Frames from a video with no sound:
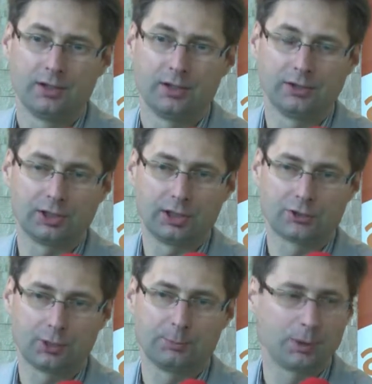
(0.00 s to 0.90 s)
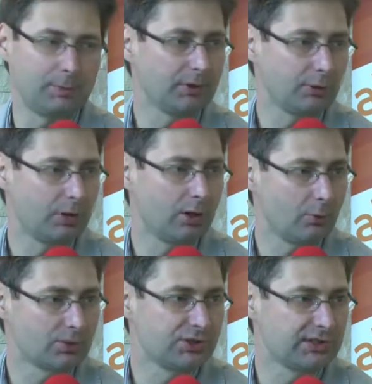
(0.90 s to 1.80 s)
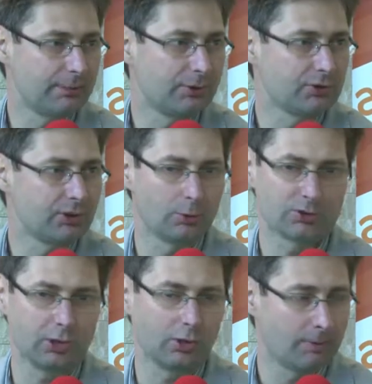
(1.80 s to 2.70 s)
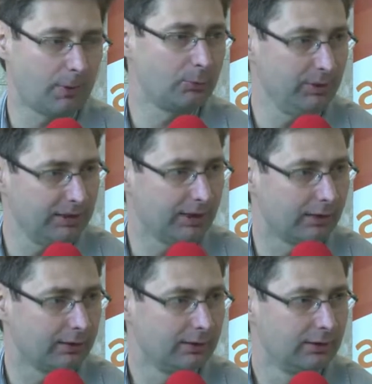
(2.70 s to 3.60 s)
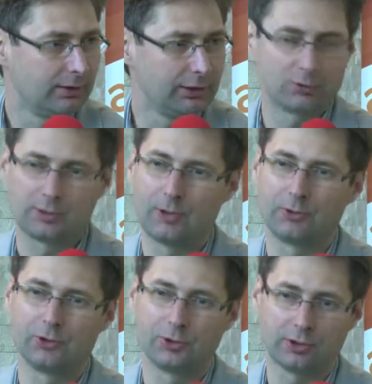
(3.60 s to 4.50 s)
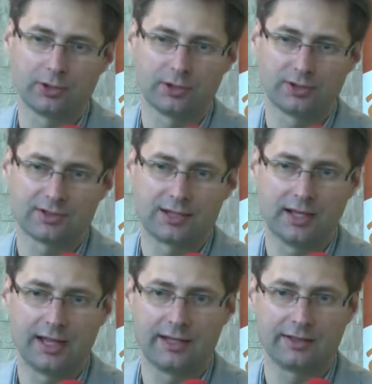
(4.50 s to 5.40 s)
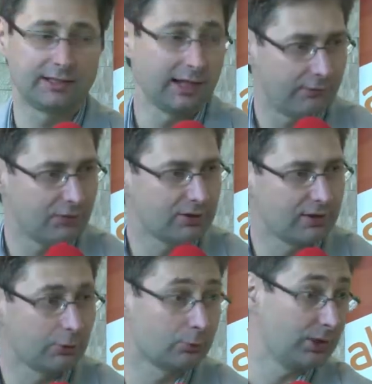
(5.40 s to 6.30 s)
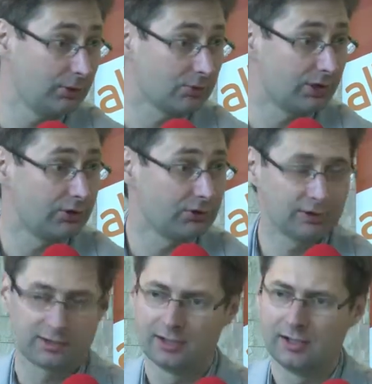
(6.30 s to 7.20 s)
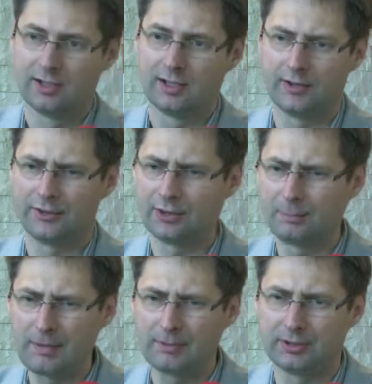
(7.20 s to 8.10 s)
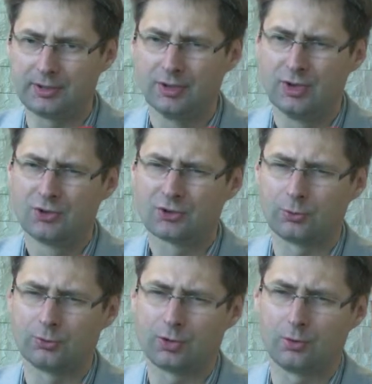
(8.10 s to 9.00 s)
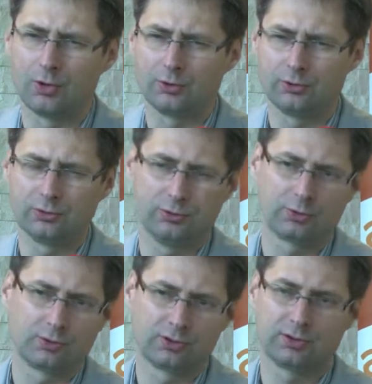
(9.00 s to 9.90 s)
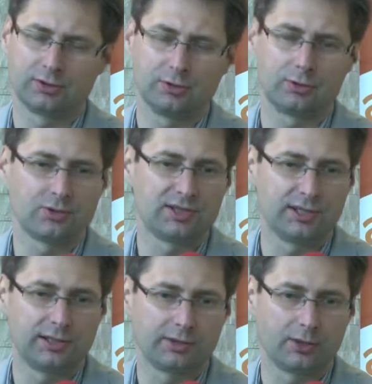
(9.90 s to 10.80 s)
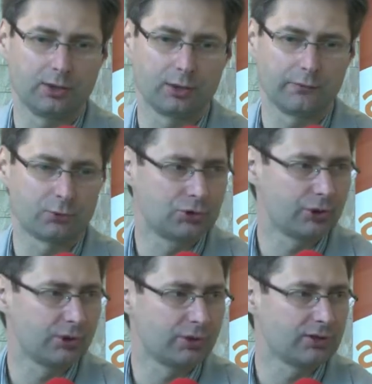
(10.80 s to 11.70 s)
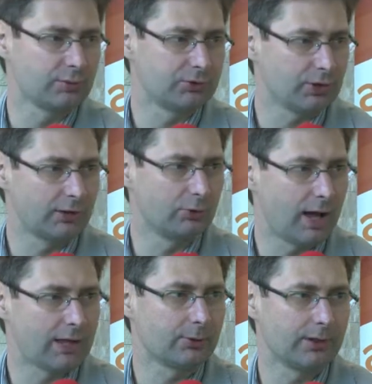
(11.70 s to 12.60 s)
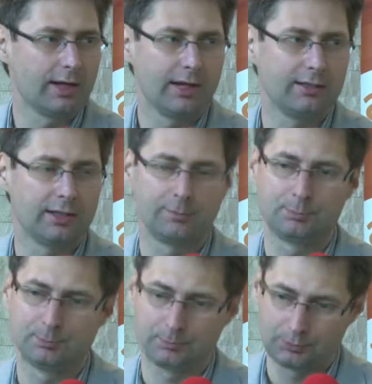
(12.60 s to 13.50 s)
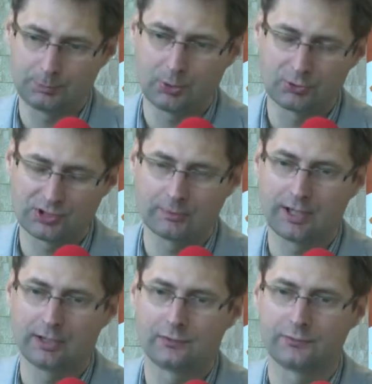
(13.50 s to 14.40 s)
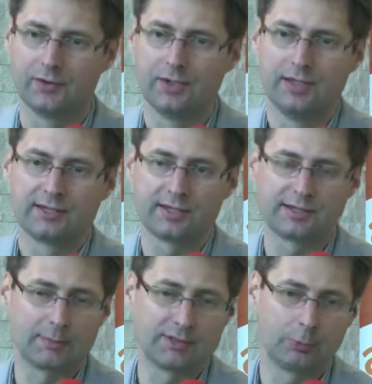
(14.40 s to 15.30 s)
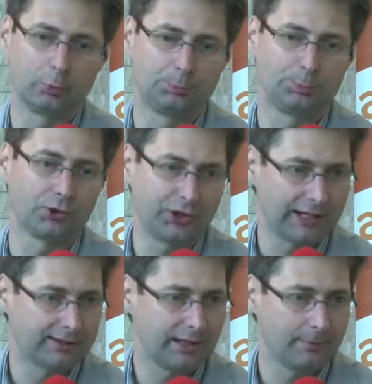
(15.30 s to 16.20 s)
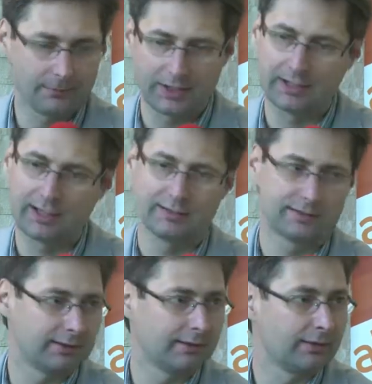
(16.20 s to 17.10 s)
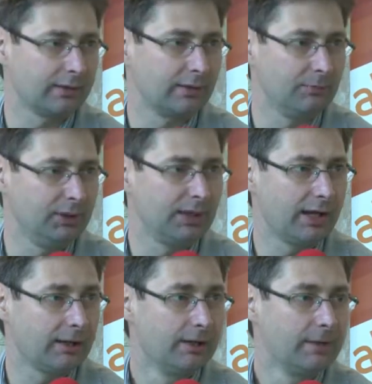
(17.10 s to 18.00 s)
intellectual property law was established, it was all about media. It was about the journalists and the television or radio stations, and then the public. So you could see that all of those journalists were trying to aggregate and propose some kind of systems that would protect them against media